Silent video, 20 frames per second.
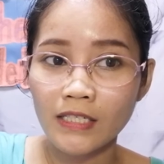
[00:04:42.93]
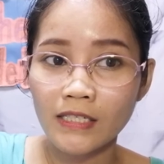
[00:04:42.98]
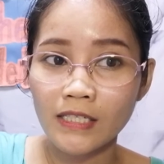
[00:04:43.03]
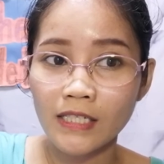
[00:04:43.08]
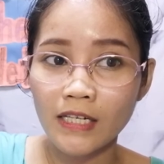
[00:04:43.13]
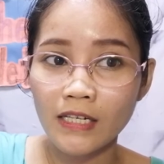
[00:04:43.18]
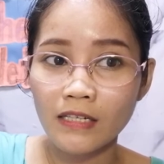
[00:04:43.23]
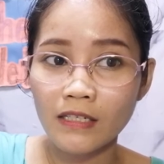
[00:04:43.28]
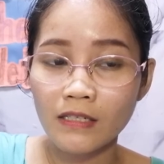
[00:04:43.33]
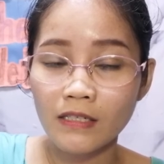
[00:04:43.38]

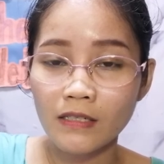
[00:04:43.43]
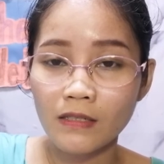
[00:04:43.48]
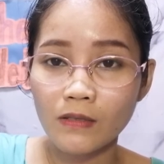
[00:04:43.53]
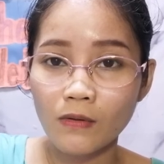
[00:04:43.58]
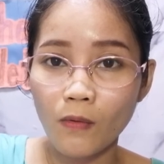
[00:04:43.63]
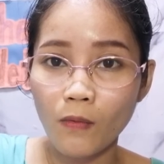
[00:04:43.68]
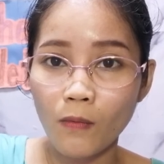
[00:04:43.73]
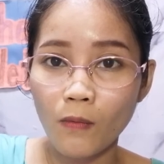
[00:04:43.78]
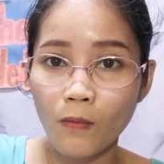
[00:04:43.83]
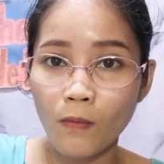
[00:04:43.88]

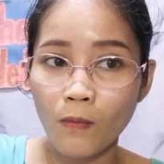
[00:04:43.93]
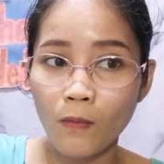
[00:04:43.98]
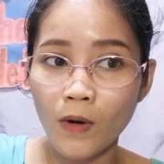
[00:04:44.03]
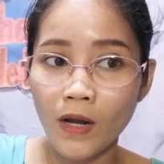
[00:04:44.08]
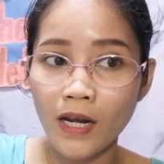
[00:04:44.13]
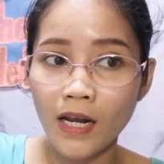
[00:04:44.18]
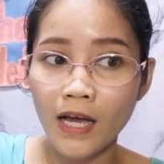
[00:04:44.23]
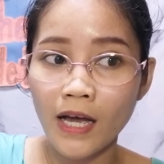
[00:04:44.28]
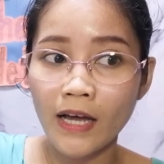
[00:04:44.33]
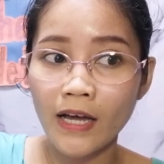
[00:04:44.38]
since
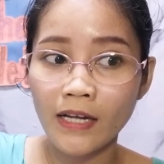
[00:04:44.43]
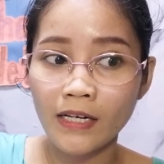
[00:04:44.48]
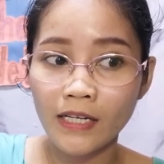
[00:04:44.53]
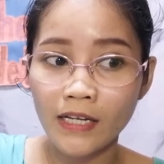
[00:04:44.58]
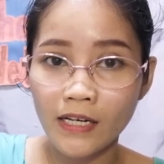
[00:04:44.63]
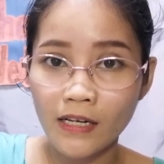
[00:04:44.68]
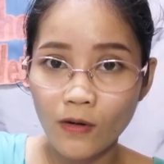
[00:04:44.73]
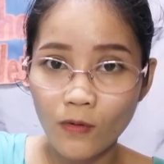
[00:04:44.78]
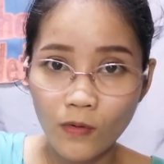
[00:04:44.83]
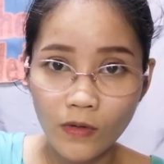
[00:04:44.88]
wala
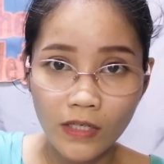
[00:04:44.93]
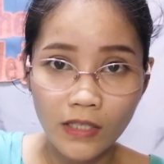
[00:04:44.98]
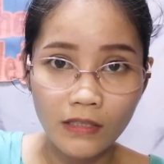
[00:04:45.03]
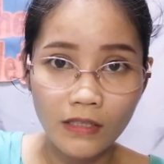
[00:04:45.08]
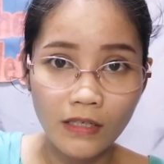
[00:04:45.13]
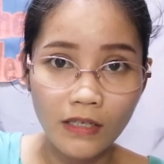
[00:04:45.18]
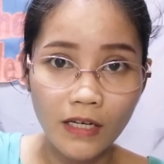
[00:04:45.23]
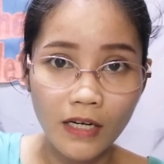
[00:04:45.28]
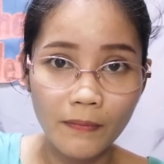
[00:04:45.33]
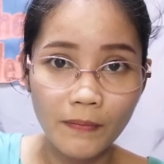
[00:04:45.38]
rin akong
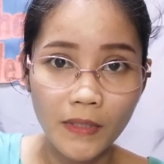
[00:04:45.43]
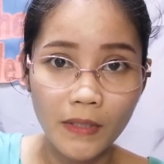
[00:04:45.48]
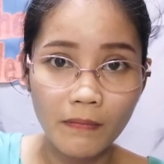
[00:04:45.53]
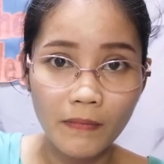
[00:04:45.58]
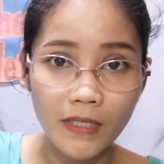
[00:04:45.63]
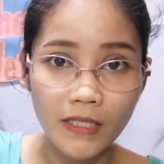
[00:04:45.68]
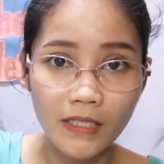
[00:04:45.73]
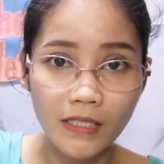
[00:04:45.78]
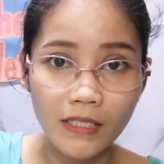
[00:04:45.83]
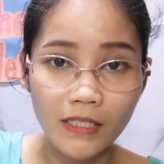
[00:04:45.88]
natanggap na
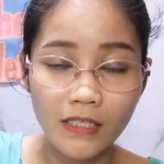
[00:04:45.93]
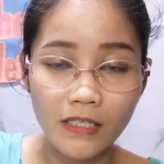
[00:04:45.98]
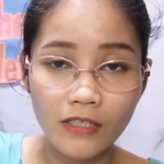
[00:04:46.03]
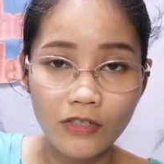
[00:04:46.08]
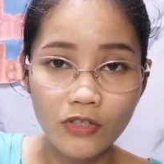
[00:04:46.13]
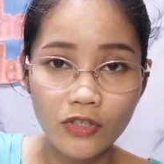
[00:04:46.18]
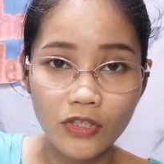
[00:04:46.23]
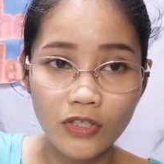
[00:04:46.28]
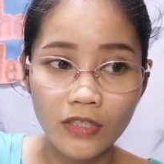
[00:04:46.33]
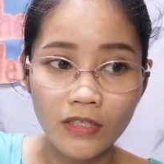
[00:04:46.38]

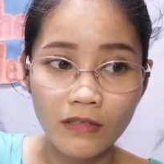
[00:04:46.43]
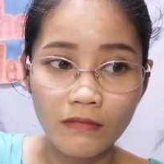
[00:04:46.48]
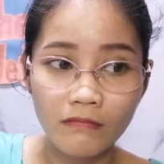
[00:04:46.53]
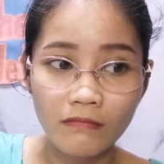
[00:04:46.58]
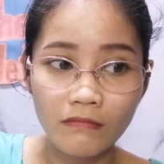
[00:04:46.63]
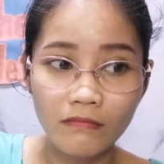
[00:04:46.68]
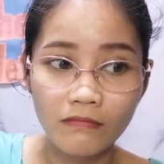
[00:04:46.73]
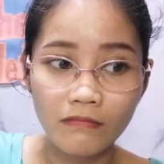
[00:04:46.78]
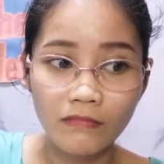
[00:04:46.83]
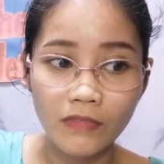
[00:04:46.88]
message,
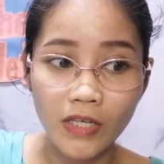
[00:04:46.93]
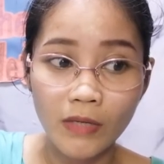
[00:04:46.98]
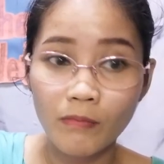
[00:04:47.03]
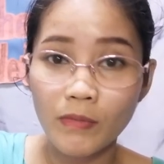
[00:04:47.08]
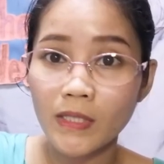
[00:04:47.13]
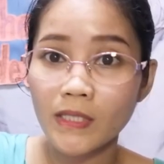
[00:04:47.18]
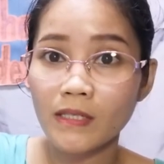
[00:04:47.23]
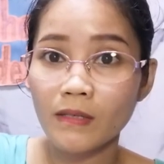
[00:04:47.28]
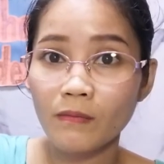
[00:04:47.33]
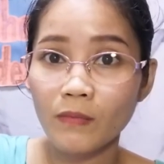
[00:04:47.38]

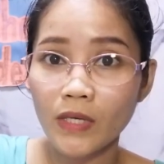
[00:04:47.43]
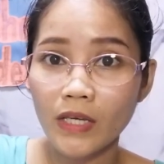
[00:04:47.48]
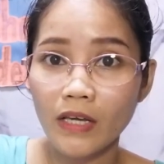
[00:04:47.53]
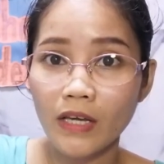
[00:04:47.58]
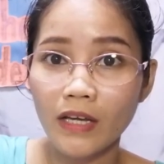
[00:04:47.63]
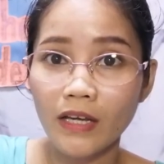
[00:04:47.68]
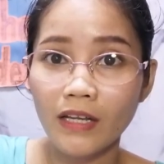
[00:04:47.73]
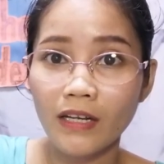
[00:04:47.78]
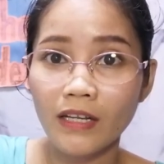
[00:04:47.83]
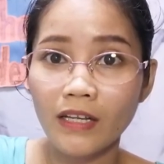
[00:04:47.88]
ibig
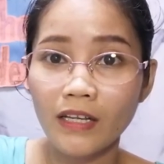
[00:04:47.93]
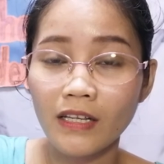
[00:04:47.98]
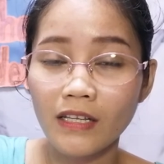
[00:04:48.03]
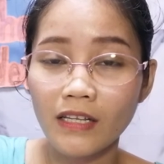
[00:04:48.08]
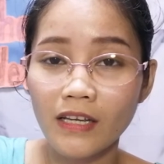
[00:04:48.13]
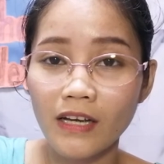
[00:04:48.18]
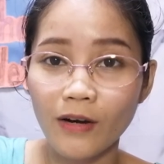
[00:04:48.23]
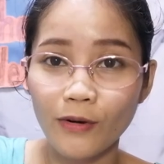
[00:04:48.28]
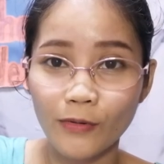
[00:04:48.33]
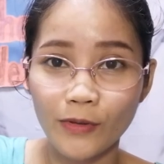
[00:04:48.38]
sabihin,
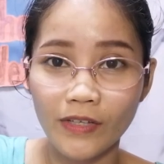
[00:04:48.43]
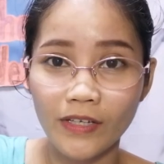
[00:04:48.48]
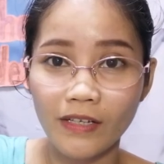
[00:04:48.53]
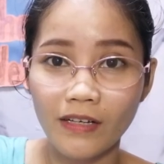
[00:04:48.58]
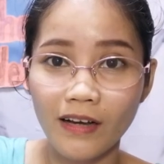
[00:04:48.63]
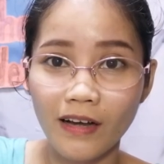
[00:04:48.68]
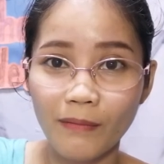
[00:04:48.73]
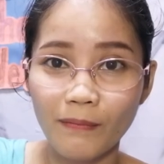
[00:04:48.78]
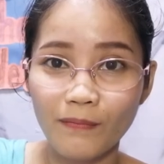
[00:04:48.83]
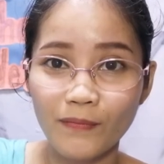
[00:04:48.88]
hindi ako
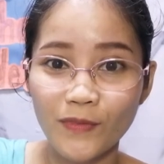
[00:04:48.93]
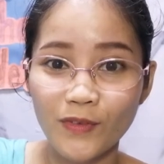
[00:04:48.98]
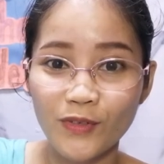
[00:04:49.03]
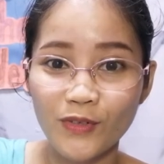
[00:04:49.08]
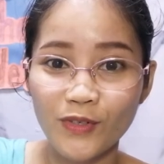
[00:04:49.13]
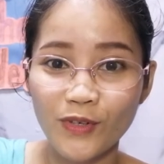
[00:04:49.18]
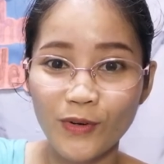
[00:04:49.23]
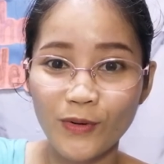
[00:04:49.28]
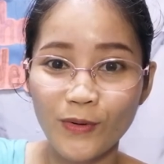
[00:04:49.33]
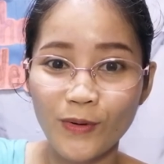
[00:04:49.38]
tanggap.
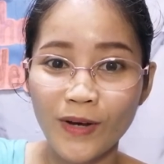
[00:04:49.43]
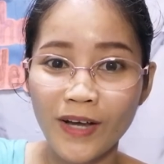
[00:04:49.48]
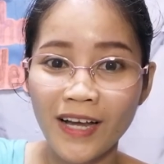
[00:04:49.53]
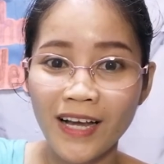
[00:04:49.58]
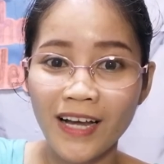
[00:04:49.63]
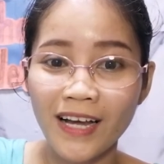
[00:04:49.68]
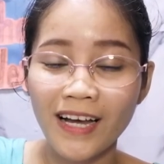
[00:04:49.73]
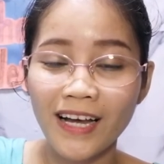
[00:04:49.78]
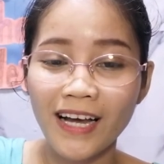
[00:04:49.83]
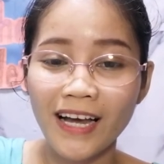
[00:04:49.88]
So,
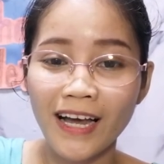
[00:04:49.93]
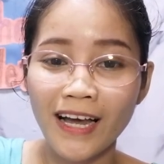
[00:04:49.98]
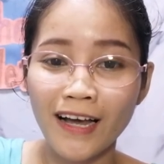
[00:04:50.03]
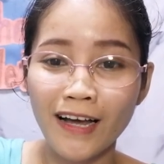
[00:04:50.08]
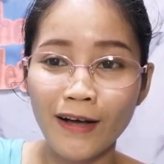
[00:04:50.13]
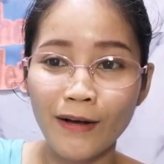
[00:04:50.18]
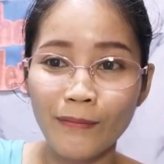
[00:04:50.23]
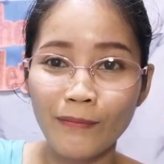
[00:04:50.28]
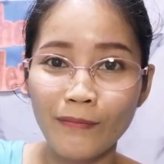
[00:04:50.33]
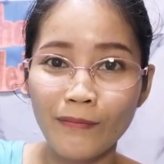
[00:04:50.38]

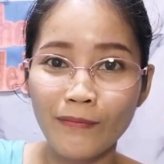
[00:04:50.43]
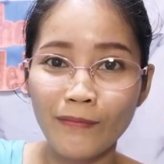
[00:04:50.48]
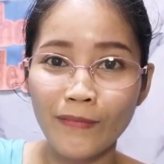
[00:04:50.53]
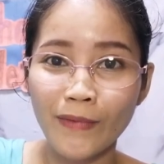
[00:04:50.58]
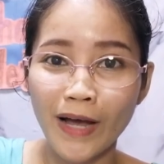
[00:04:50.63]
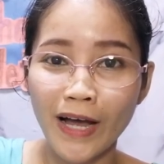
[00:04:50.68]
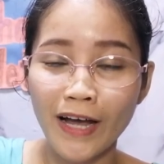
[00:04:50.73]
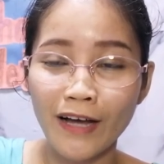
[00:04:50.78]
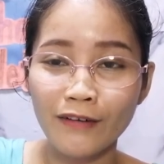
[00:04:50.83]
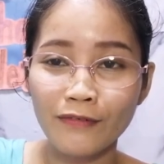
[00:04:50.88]

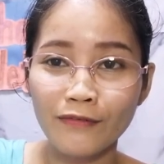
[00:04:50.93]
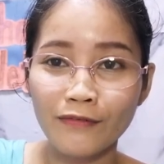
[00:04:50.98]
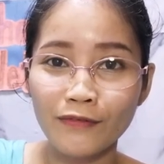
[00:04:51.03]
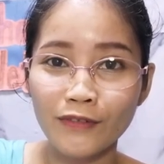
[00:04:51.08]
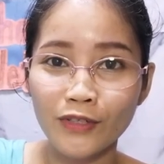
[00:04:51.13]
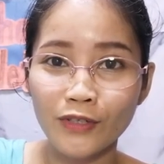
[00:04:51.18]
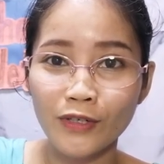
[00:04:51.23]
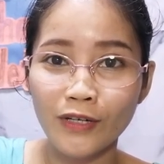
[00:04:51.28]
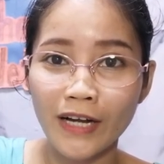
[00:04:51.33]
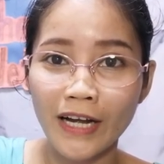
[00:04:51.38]

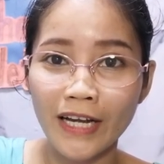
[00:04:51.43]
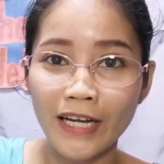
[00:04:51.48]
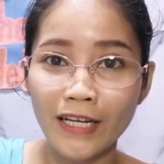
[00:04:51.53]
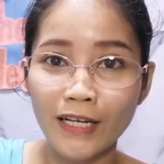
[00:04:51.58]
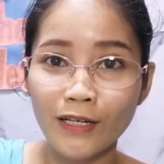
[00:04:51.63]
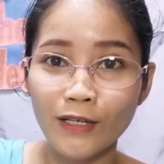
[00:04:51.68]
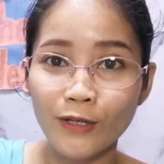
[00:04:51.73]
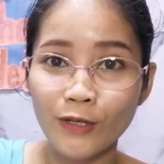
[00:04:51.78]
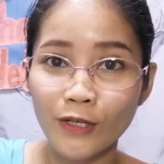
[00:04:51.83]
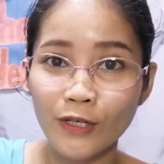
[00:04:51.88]
after I
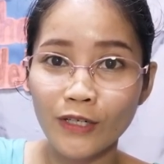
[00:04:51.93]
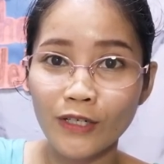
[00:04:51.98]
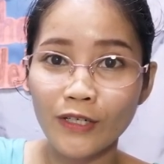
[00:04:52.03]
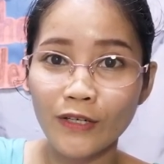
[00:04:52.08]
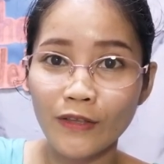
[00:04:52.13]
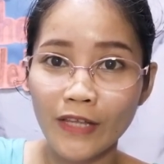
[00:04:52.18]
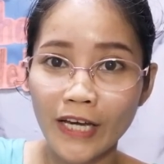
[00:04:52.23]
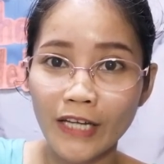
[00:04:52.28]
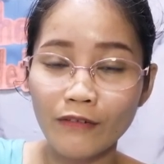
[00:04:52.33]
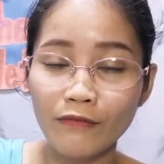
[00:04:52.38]

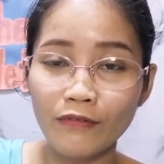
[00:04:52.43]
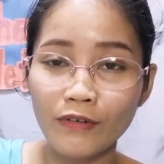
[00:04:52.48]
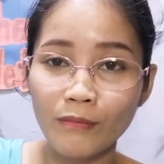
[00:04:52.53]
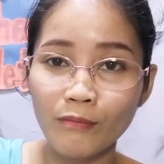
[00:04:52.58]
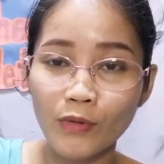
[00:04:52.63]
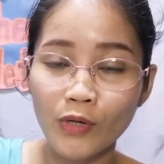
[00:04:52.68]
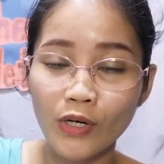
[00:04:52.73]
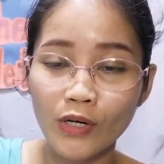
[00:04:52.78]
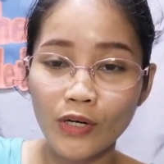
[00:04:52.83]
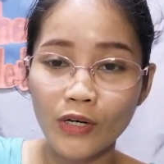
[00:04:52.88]
learned that
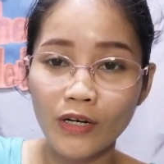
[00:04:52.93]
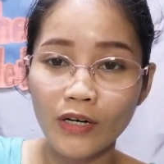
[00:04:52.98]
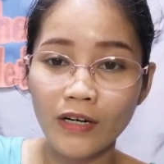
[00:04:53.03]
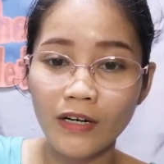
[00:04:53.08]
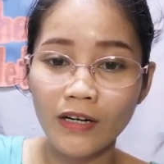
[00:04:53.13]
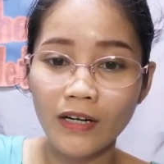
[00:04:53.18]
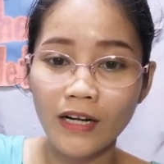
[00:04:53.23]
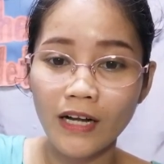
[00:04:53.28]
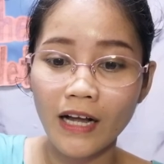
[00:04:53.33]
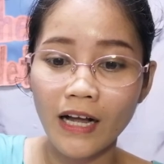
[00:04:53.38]
from
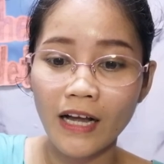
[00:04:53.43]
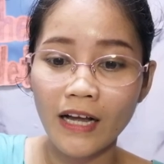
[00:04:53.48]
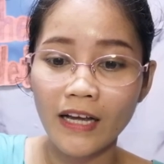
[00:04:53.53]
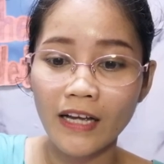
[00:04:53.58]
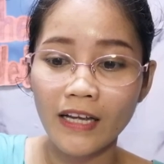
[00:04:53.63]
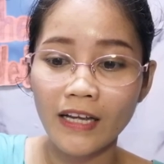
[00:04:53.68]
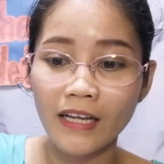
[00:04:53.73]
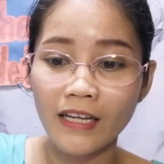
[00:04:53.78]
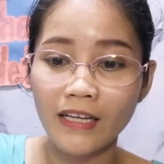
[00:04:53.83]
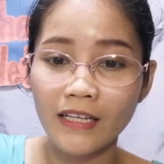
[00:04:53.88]
her,
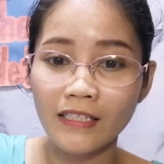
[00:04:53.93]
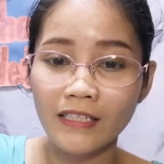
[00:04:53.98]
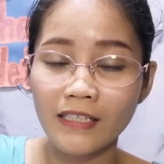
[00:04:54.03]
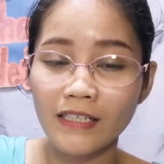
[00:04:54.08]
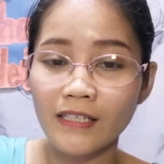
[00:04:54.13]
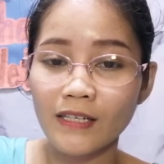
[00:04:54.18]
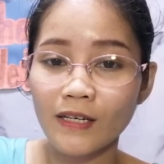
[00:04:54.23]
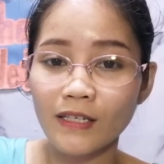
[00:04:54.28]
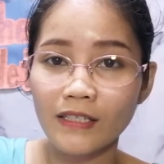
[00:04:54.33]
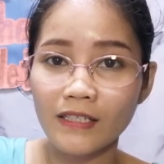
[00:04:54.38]
I
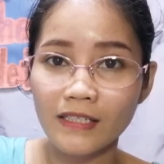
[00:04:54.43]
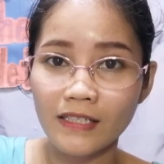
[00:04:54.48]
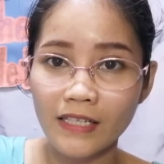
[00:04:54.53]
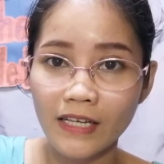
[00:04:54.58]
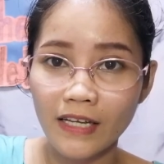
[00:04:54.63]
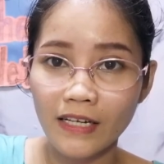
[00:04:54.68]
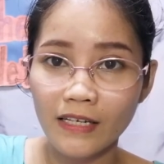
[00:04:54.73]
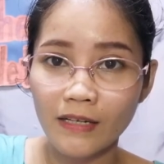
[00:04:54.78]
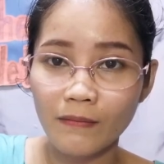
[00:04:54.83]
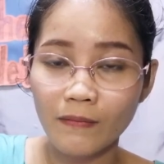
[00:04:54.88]
did not
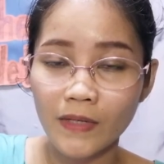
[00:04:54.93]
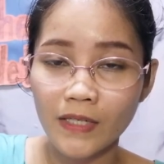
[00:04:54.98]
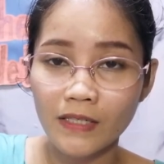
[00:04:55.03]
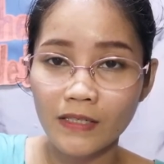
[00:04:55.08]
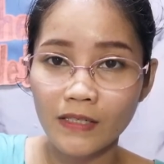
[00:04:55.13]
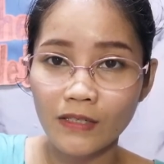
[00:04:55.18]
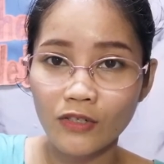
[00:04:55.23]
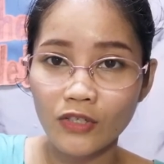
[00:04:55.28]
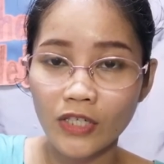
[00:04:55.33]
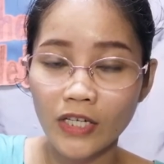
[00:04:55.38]
send a
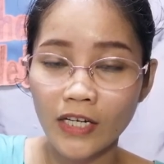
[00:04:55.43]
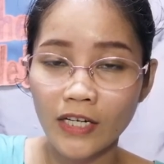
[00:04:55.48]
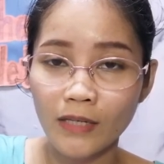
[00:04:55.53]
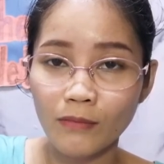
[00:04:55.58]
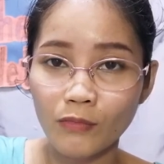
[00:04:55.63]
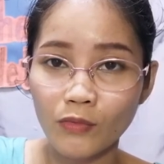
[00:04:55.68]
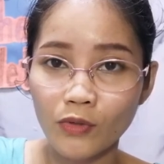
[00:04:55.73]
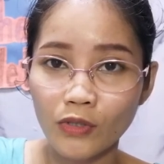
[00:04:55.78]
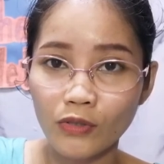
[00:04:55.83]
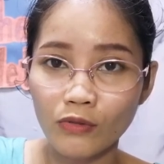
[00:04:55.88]
message
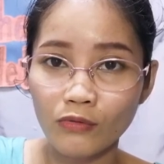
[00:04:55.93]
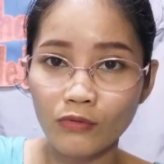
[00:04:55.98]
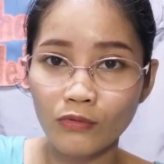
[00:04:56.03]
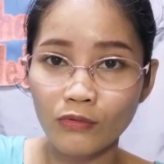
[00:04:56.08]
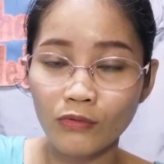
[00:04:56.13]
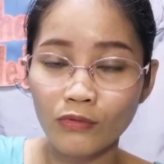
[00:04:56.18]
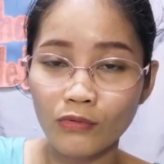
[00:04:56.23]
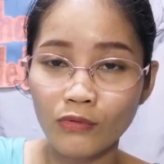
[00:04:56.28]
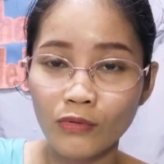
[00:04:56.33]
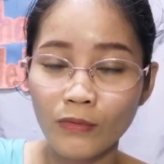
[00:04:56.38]
anymore
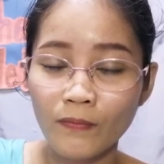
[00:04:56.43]
to